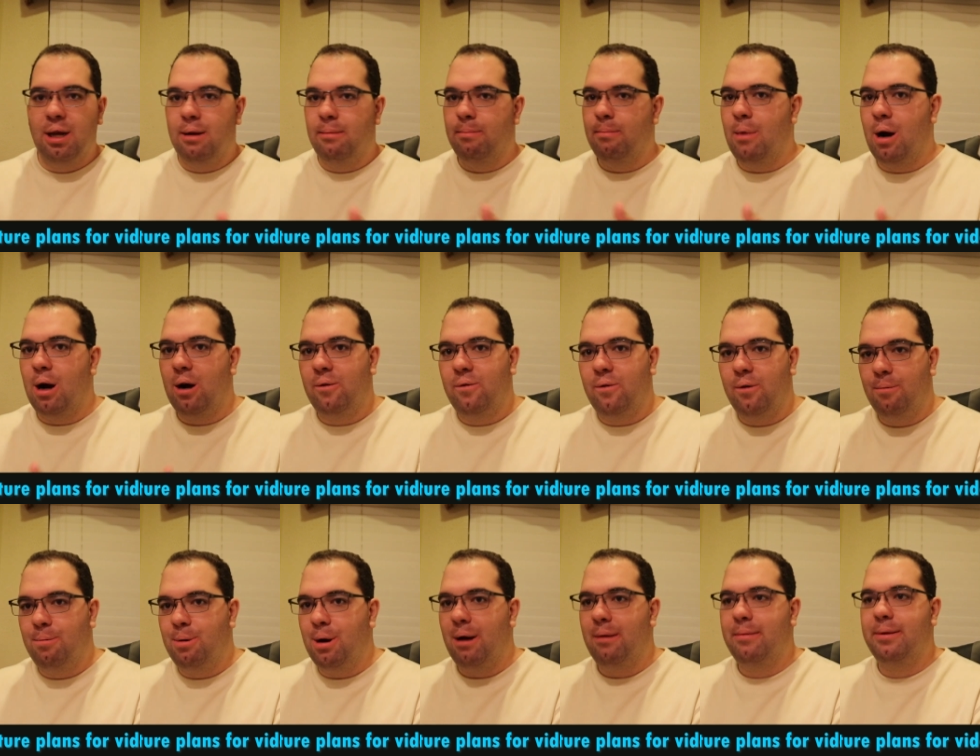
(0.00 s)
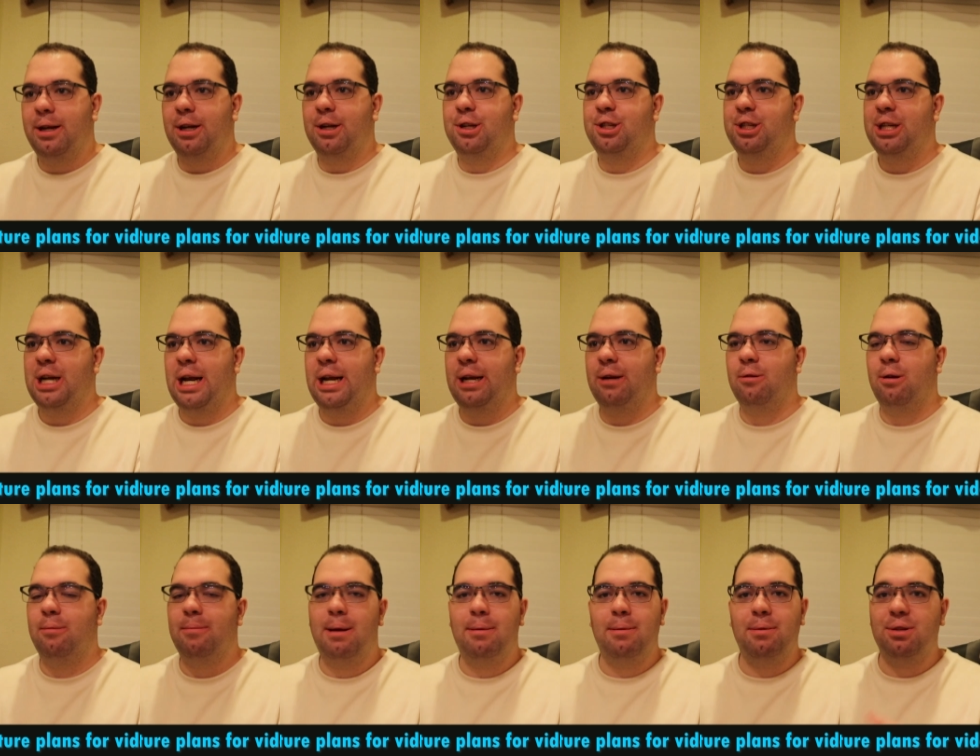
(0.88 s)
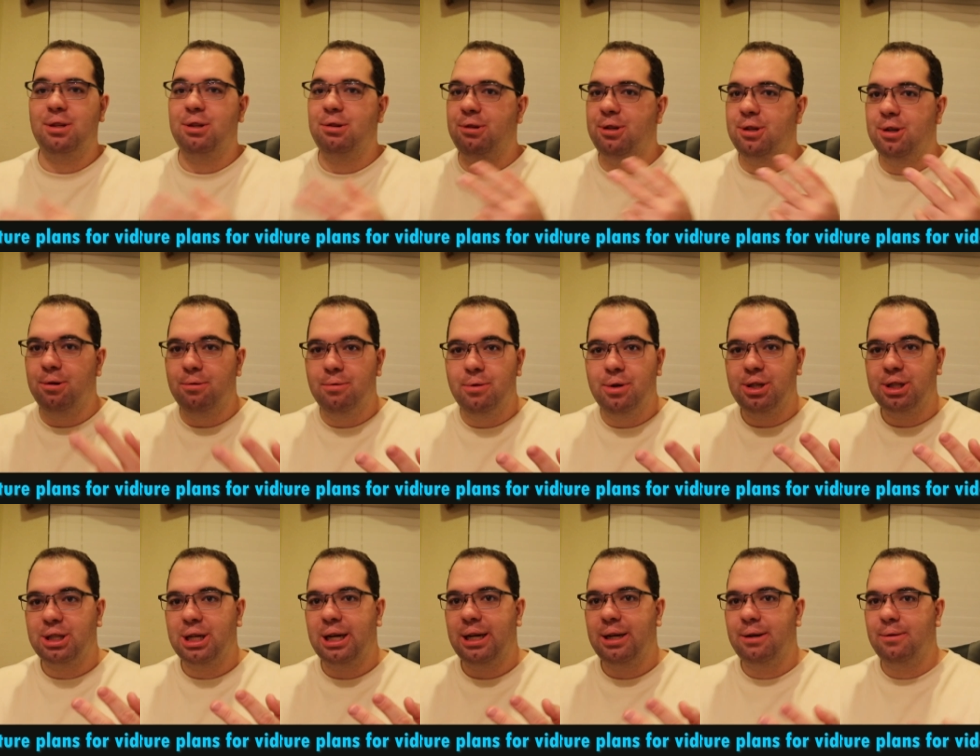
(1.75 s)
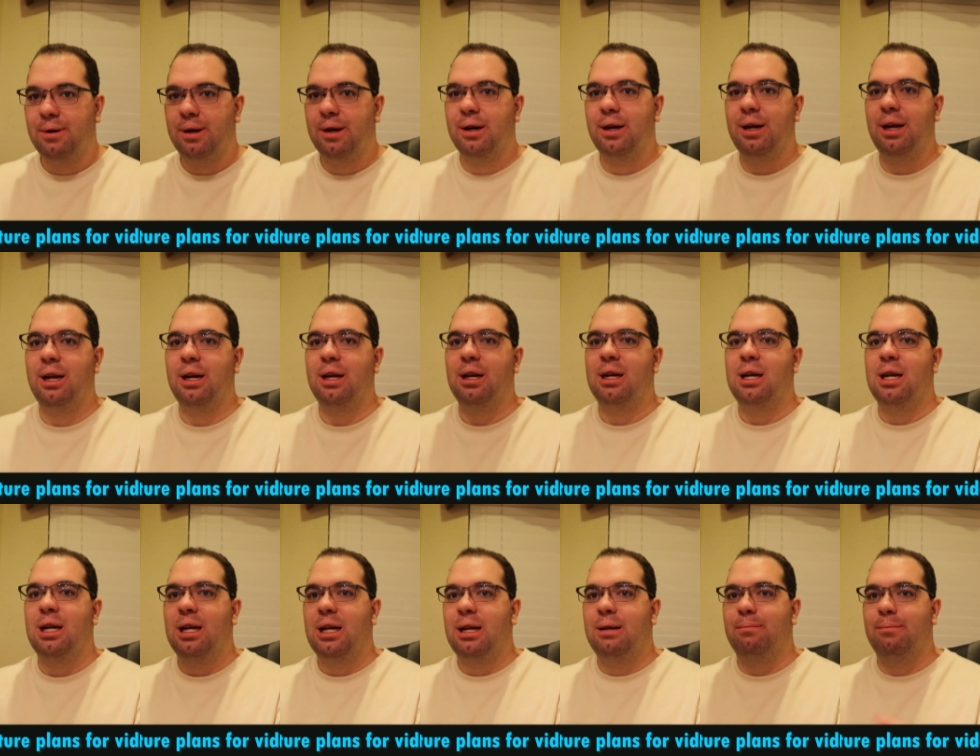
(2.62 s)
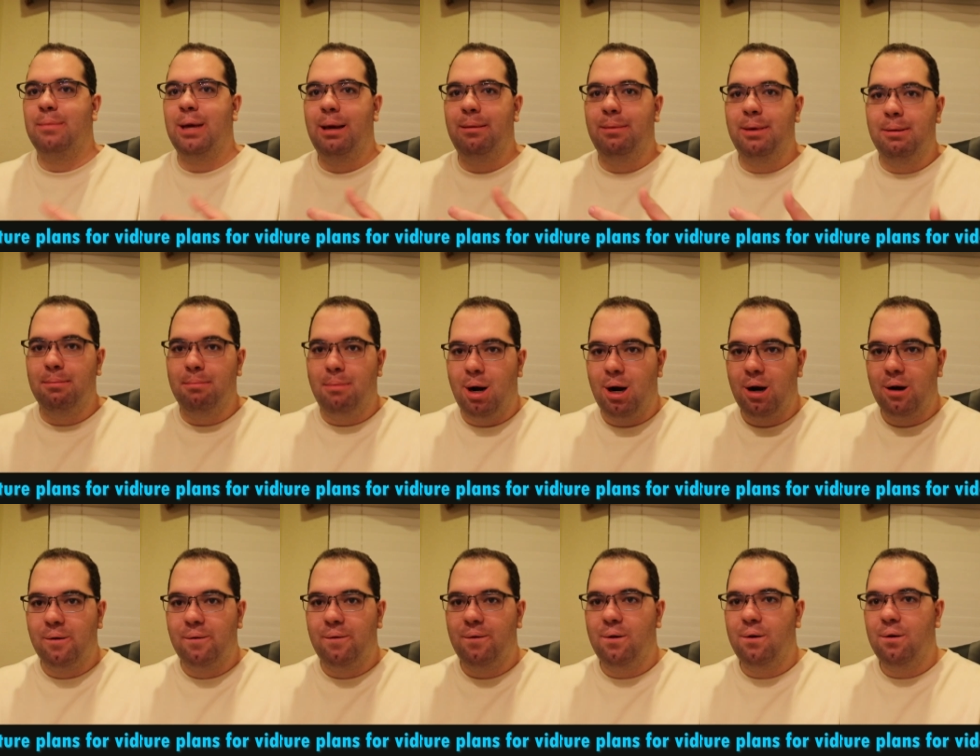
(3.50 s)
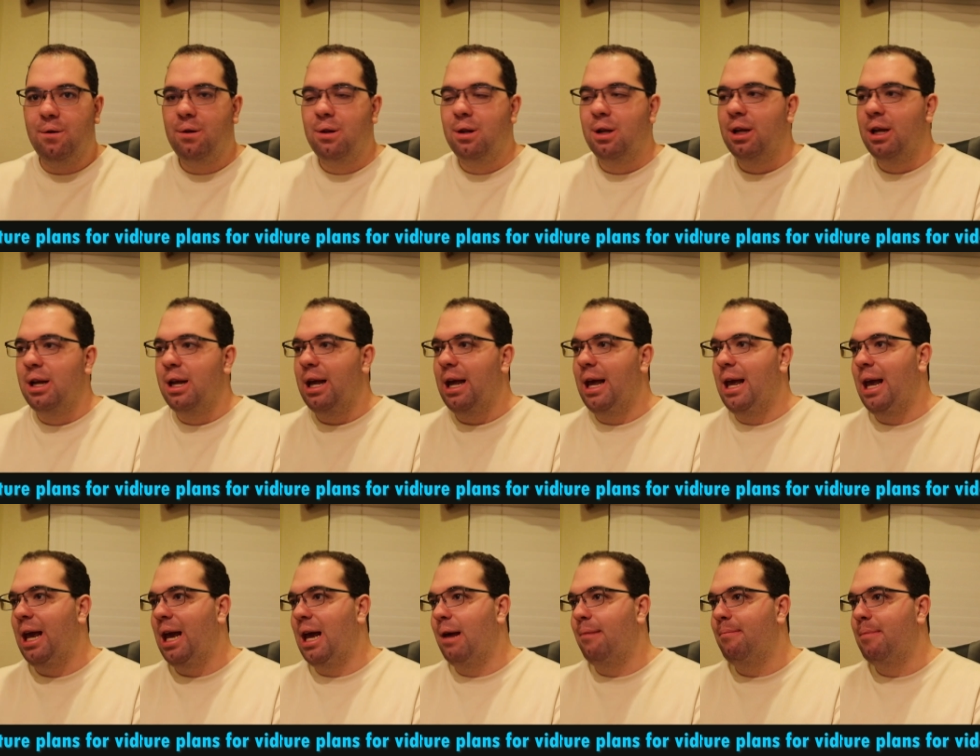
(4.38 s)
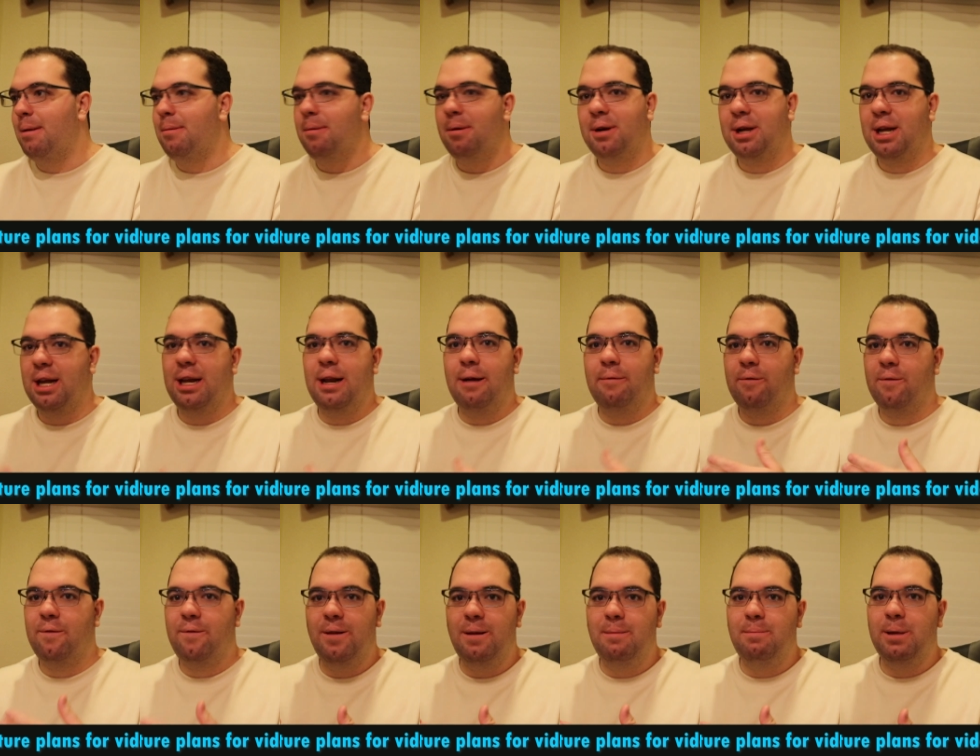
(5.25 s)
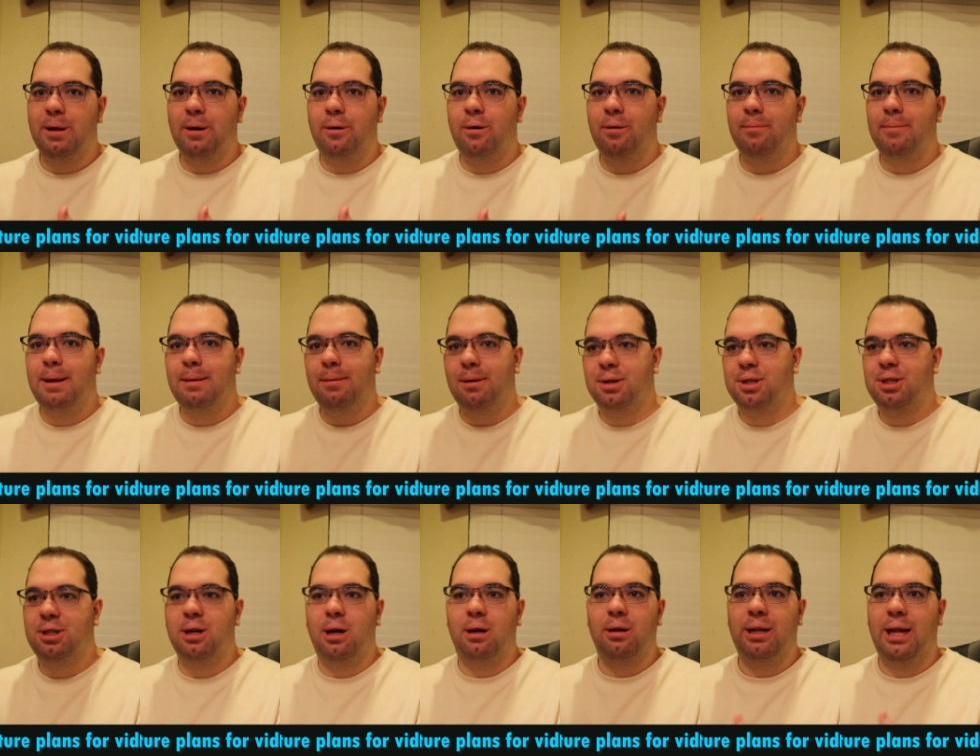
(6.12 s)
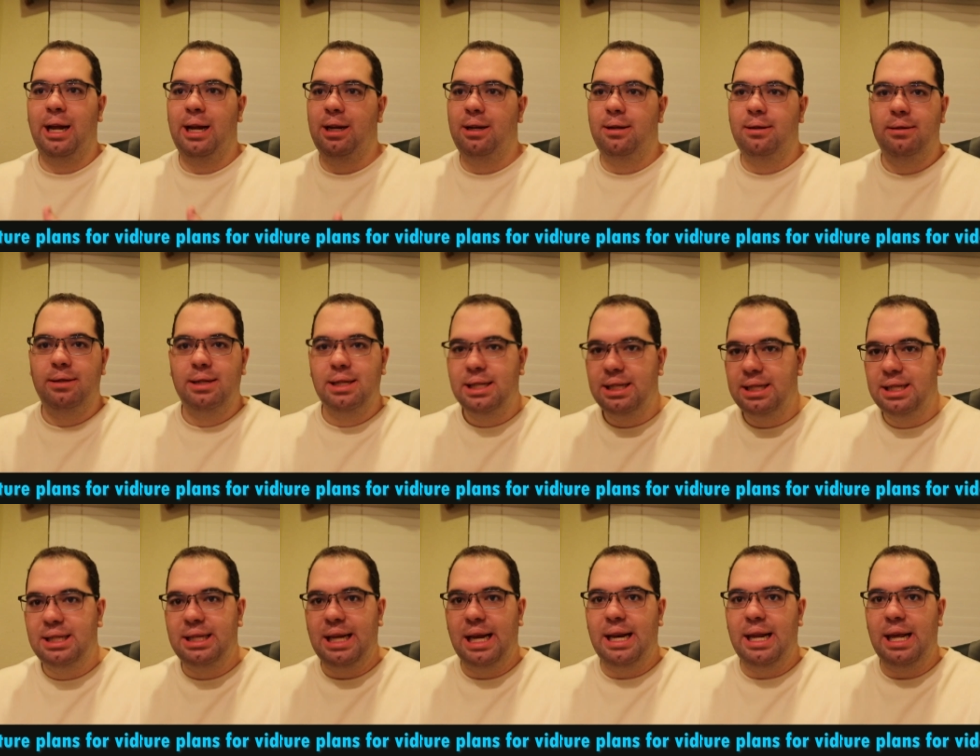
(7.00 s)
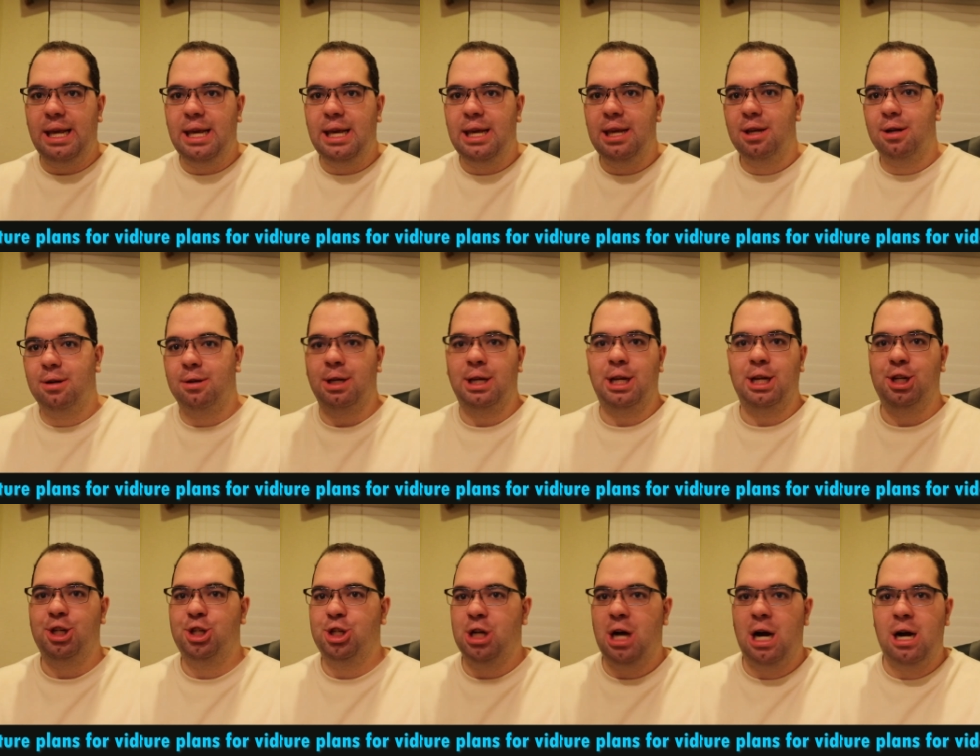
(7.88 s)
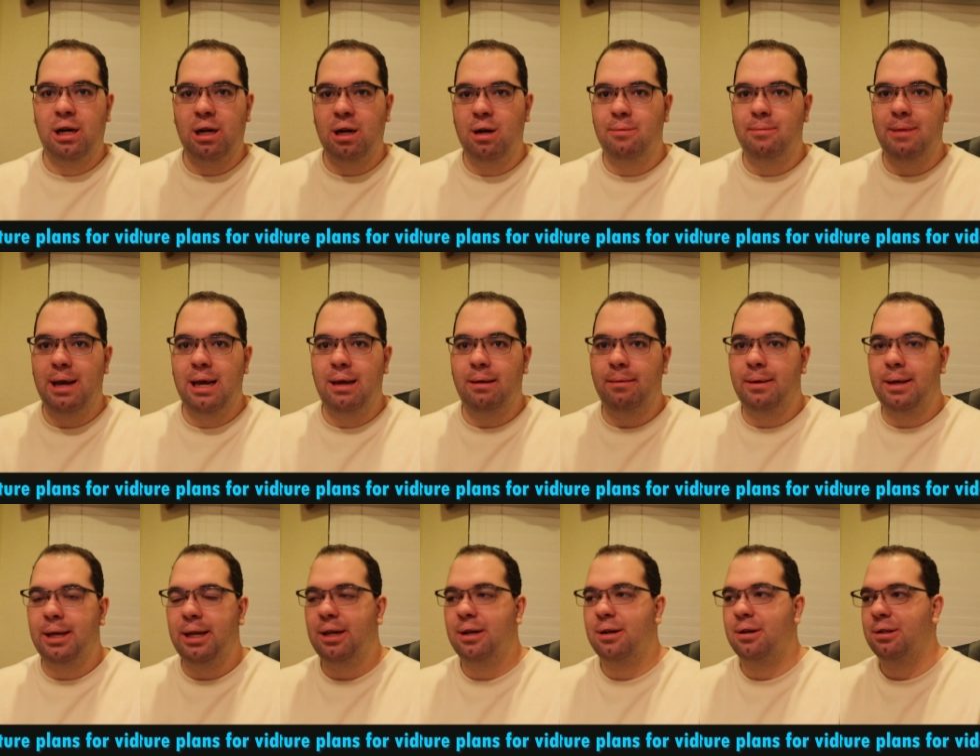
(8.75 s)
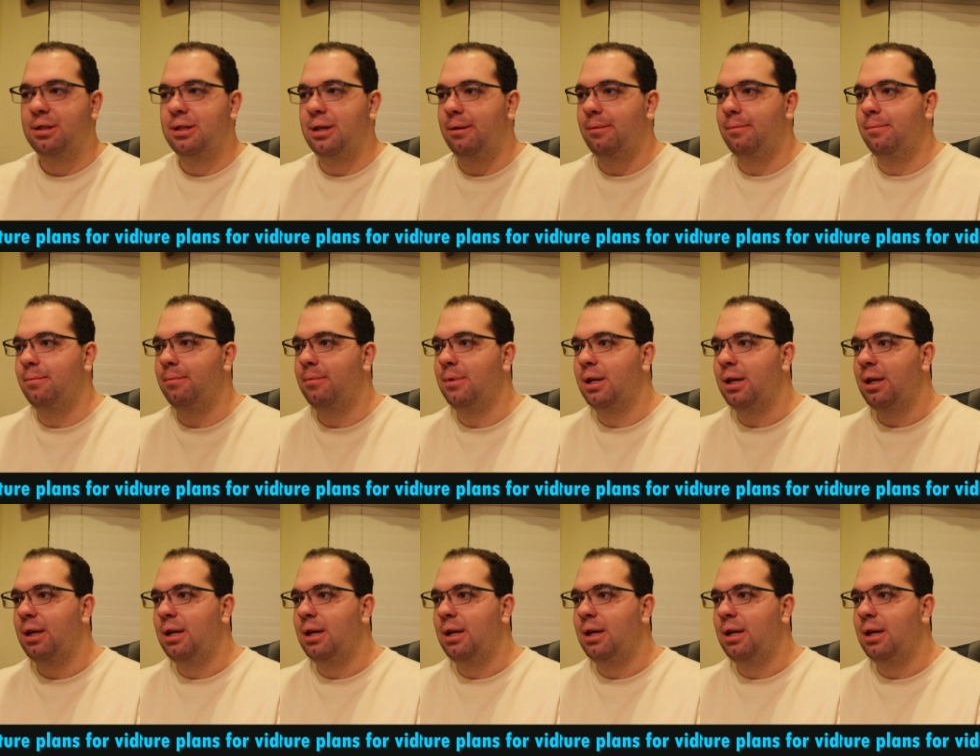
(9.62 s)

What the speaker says: Marvel probably in January. Maybe I'll do 2 in January. Maybe Marvel. And maybe I'll get another theme going. Maybe I'll start like City or Ninjago maybe or something.